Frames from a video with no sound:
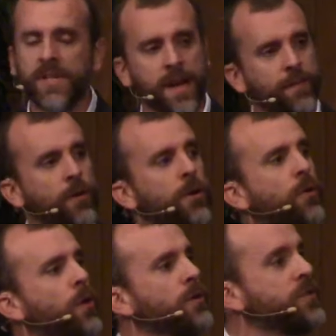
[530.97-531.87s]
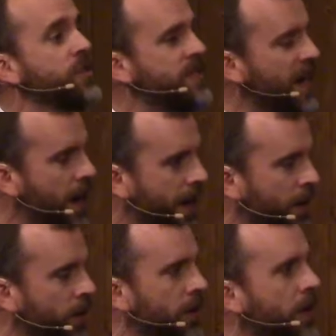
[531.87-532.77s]
never grows
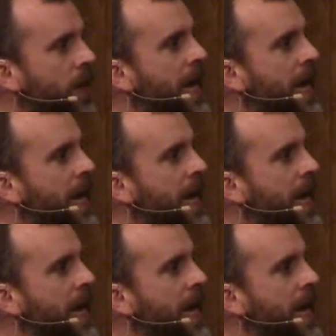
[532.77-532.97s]
tired.